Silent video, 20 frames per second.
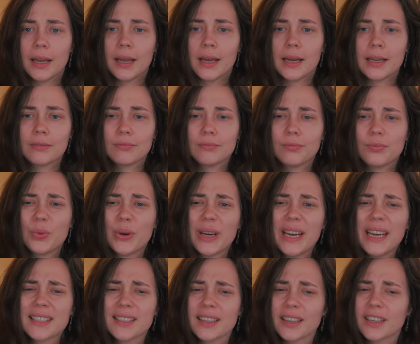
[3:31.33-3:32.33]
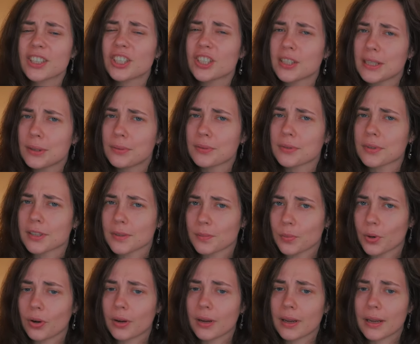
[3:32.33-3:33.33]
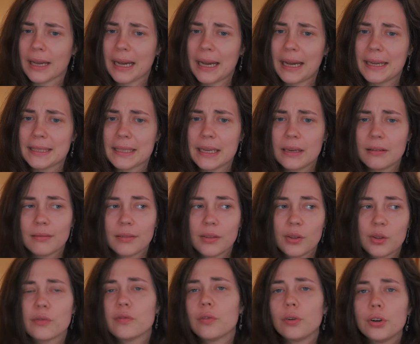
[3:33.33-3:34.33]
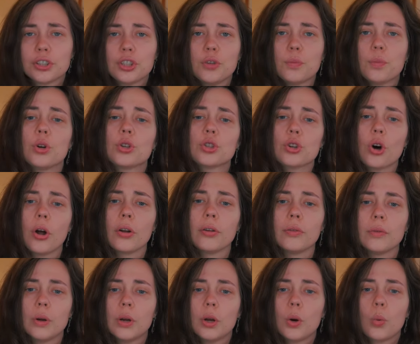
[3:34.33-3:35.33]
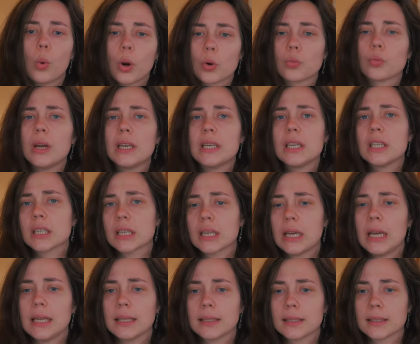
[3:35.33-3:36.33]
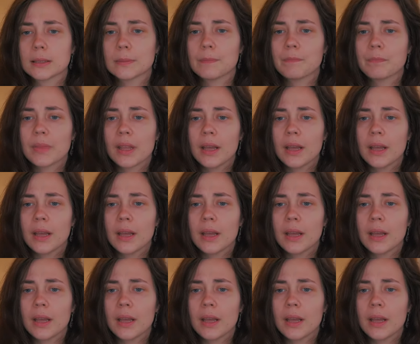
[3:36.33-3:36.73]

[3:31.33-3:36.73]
It reads like a children's book, as in the voice you put on when reading to kids.